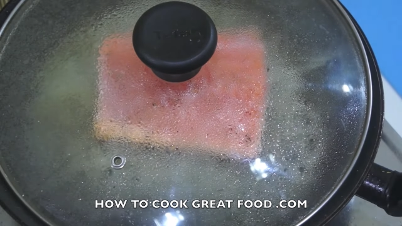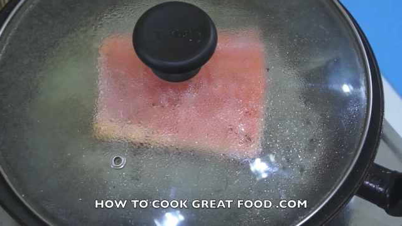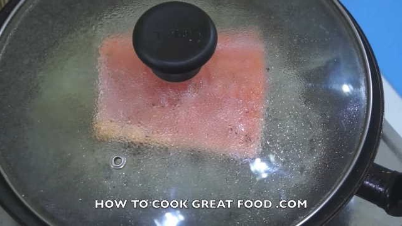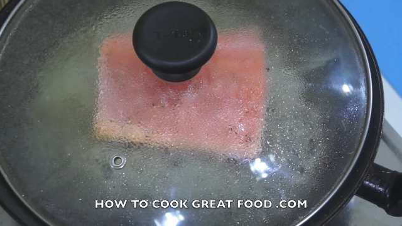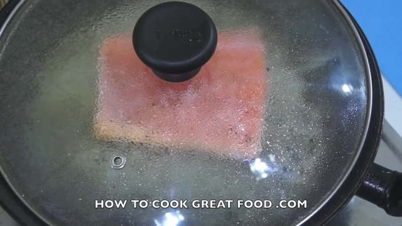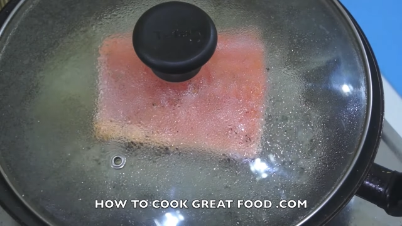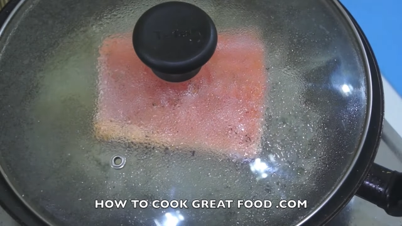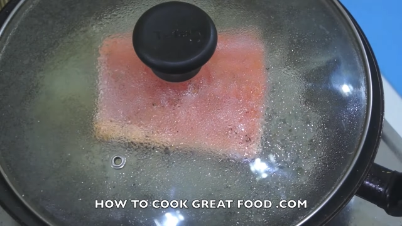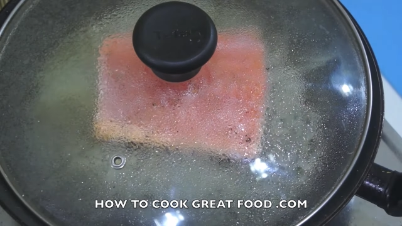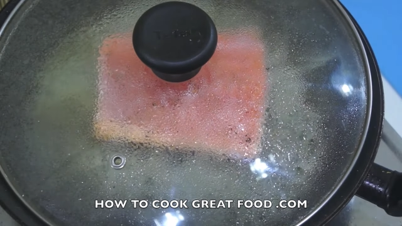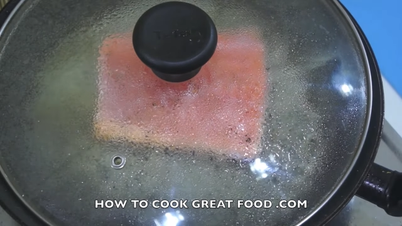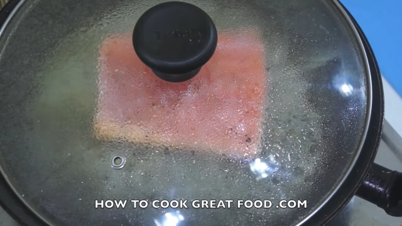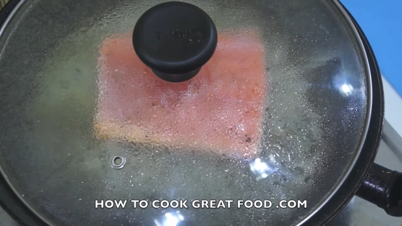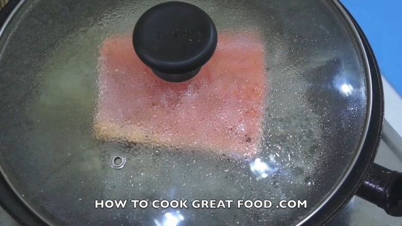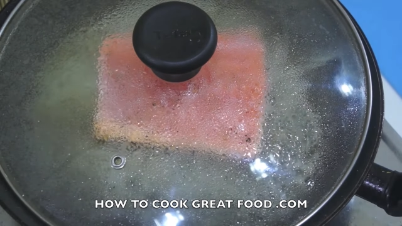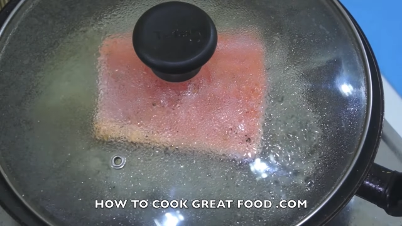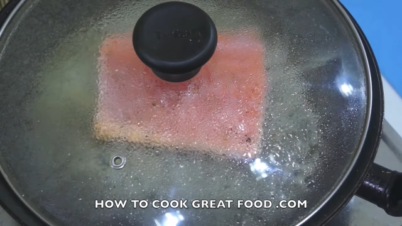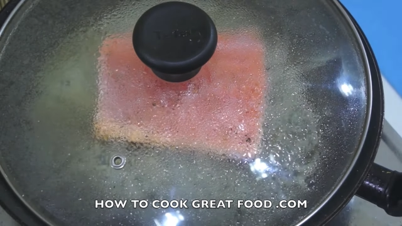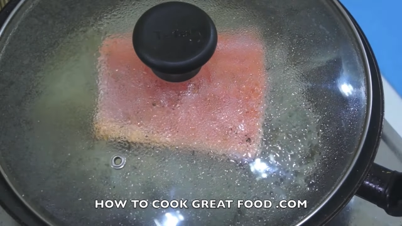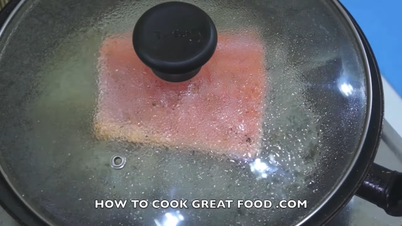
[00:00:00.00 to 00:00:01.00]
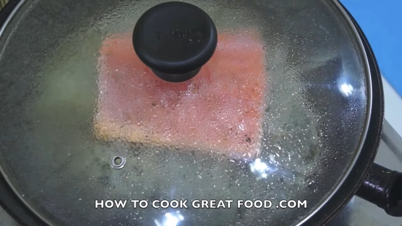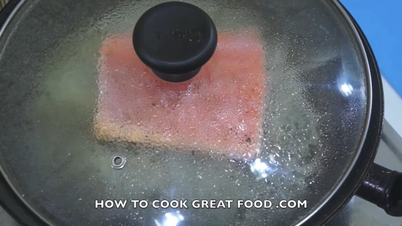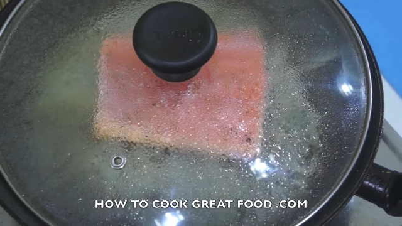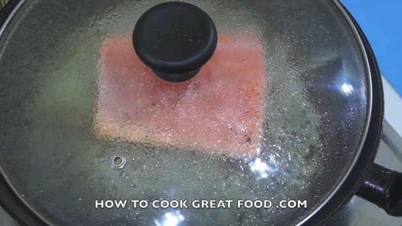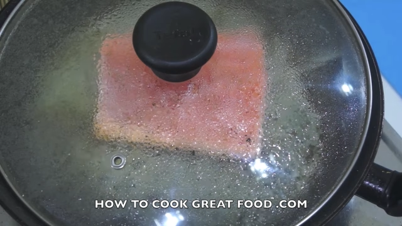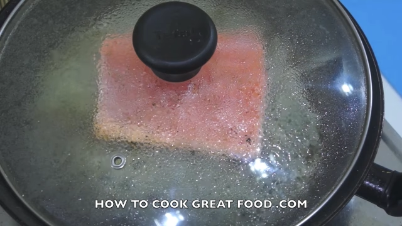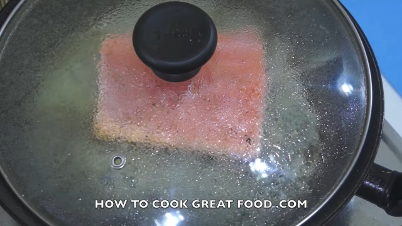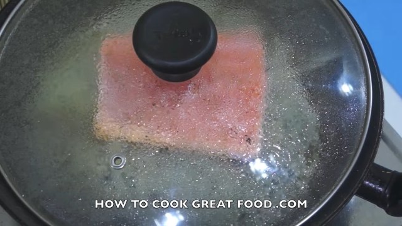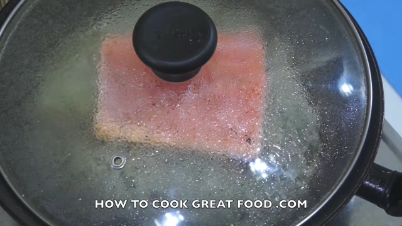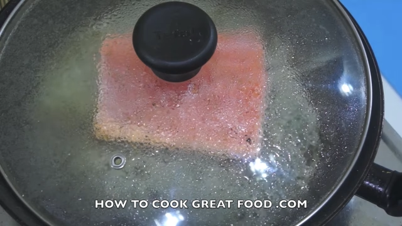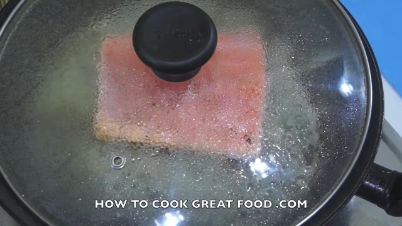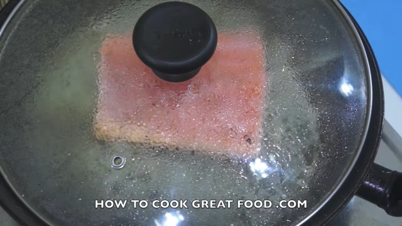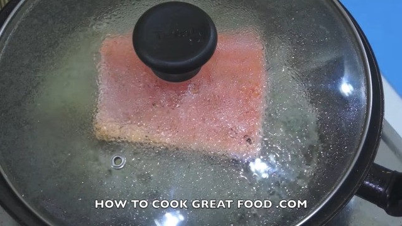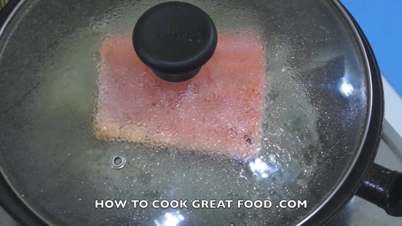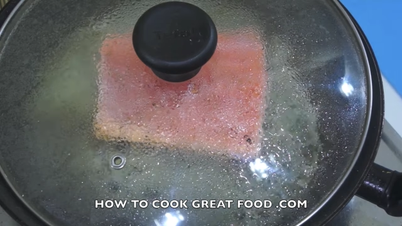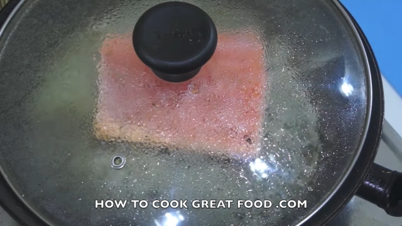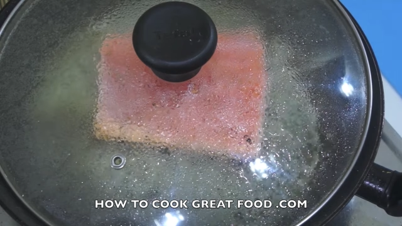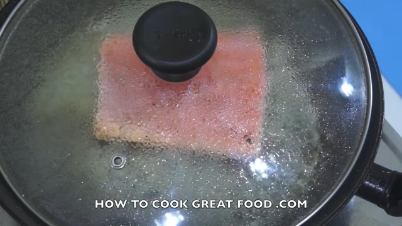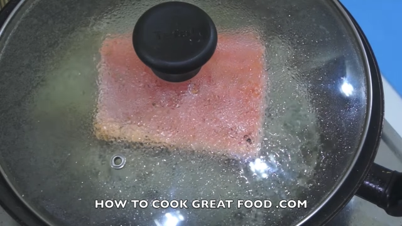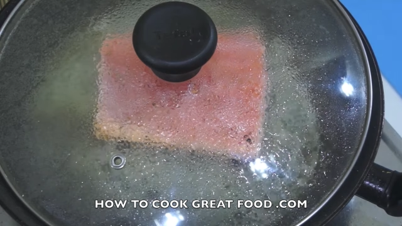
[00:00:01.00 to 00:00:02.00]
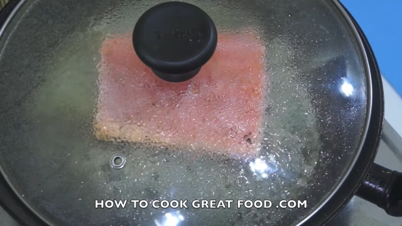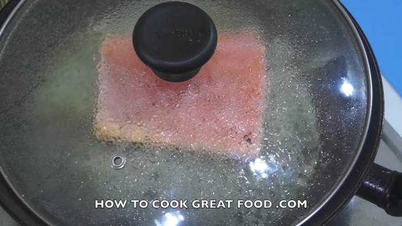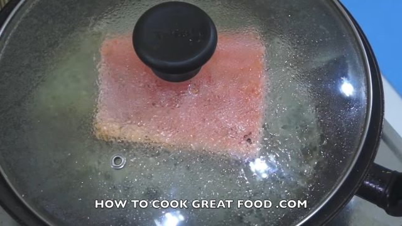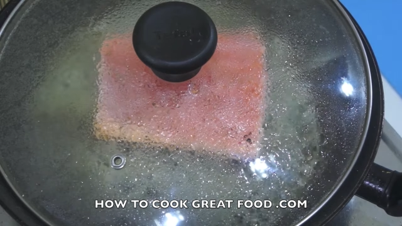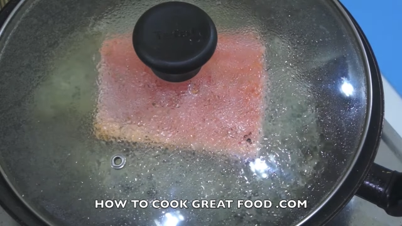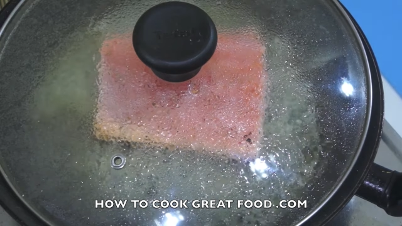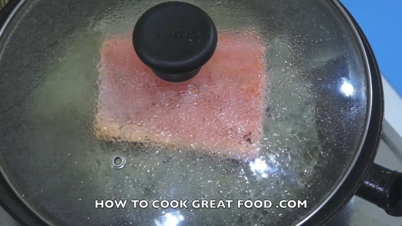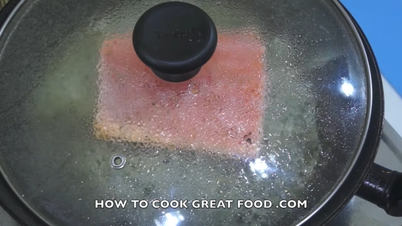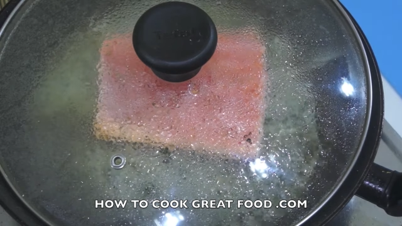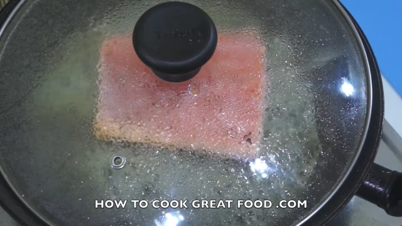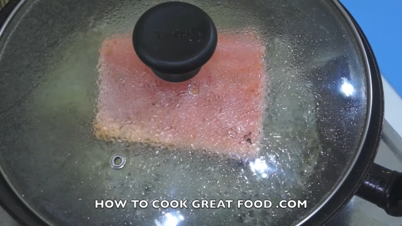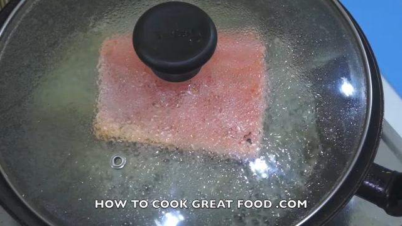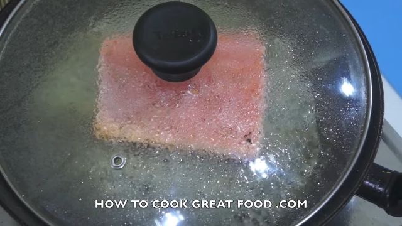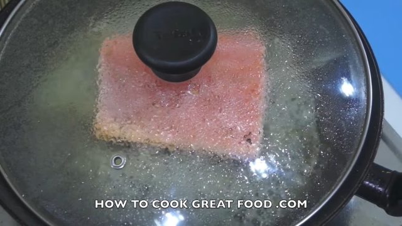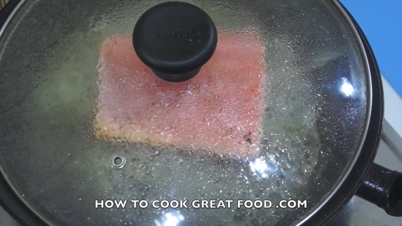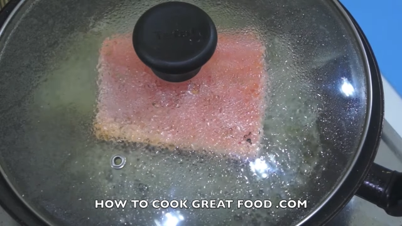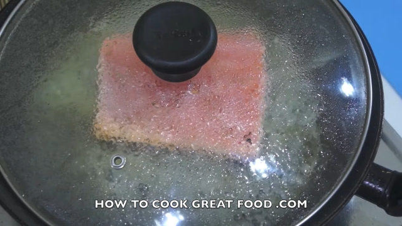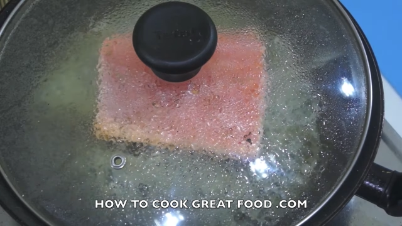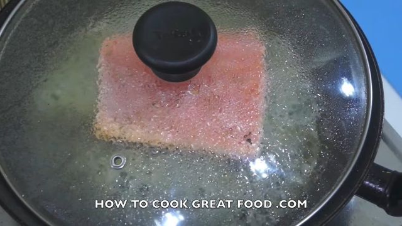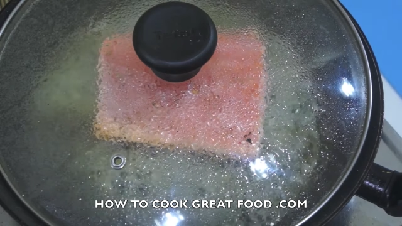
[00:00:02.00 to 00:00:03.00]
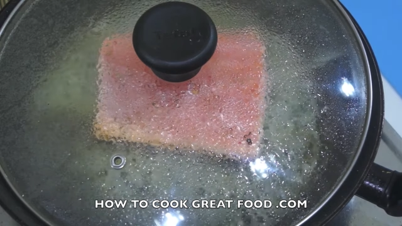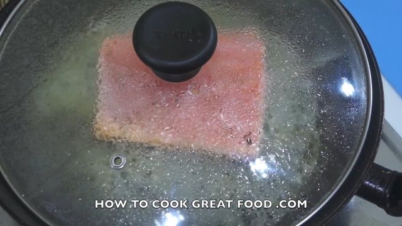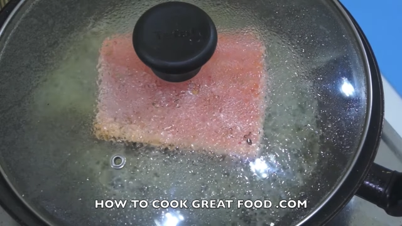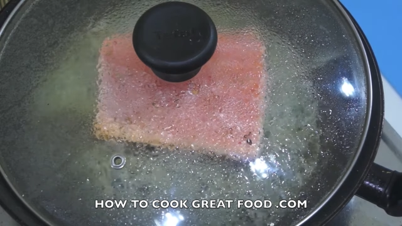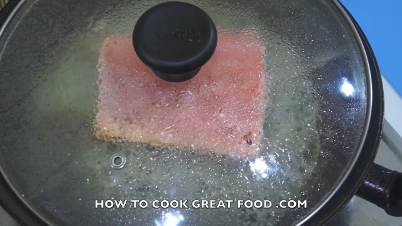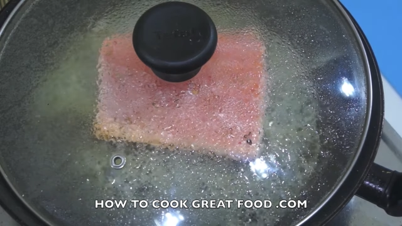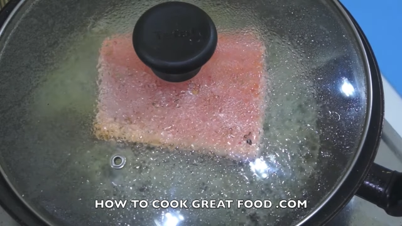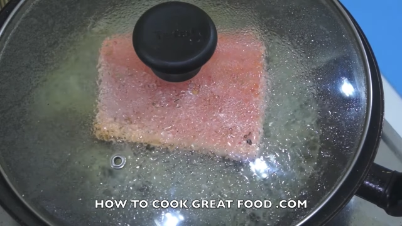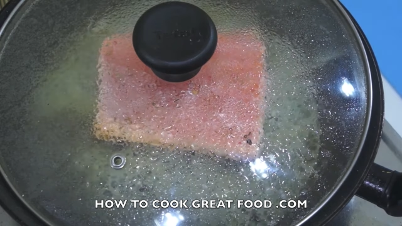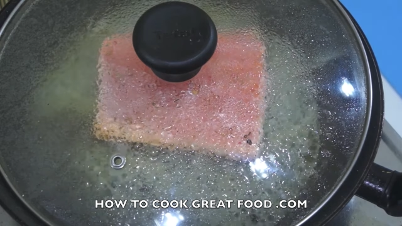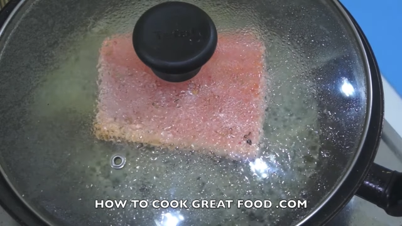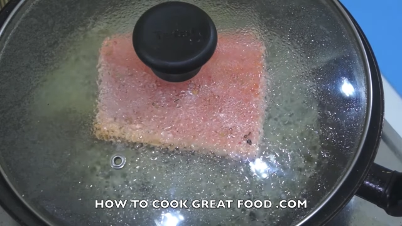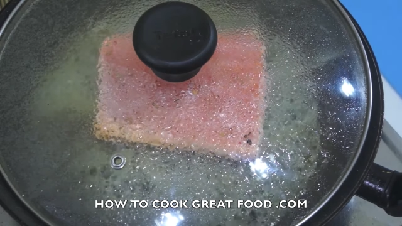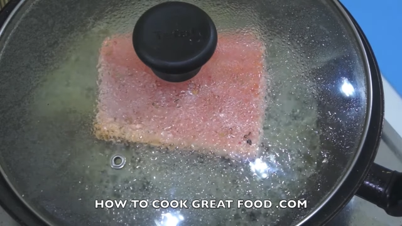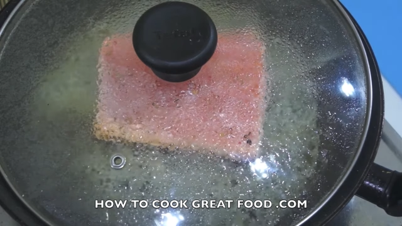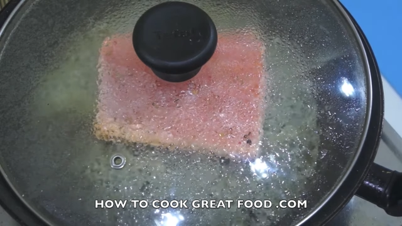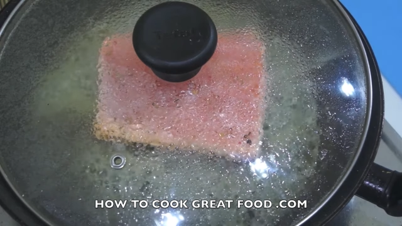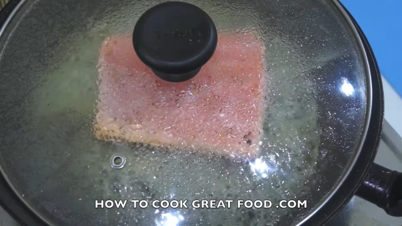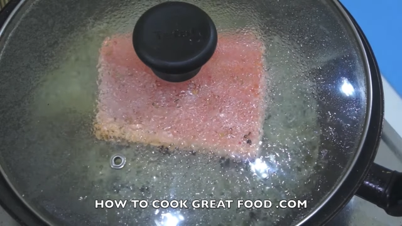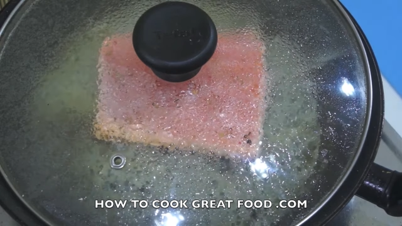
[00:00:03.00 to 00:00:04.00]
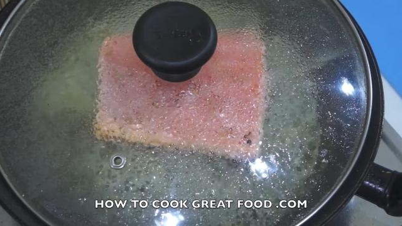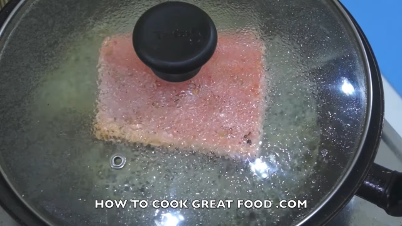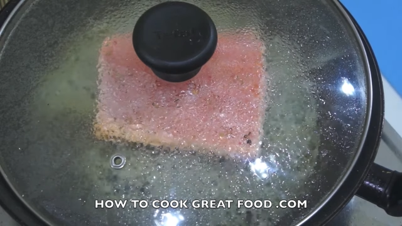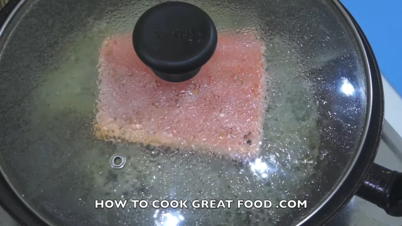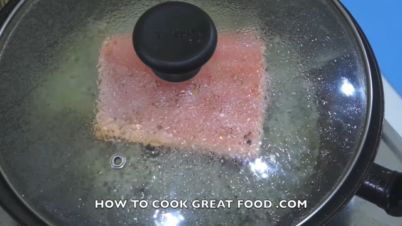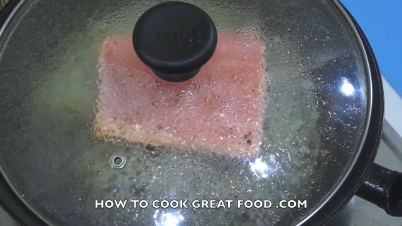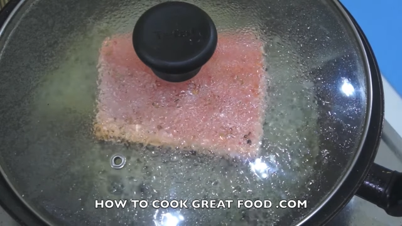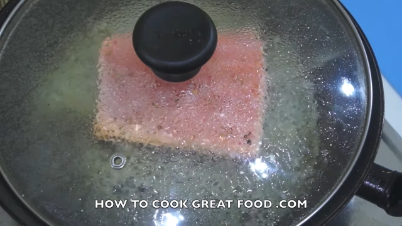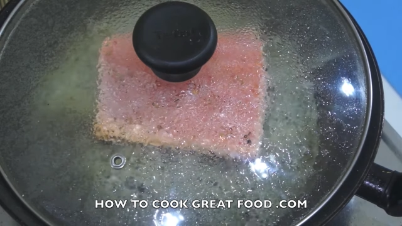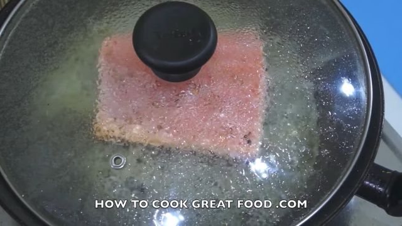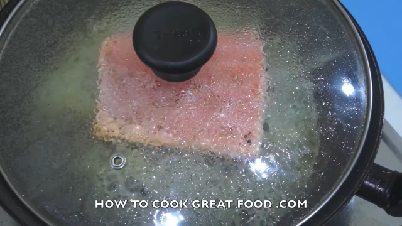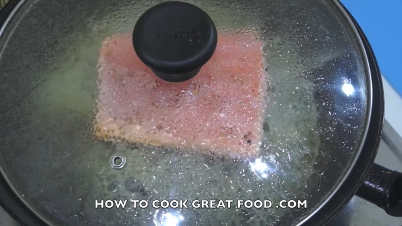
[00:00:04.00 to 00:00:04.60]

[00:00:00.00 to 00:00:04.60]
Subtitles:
(no speaker visible)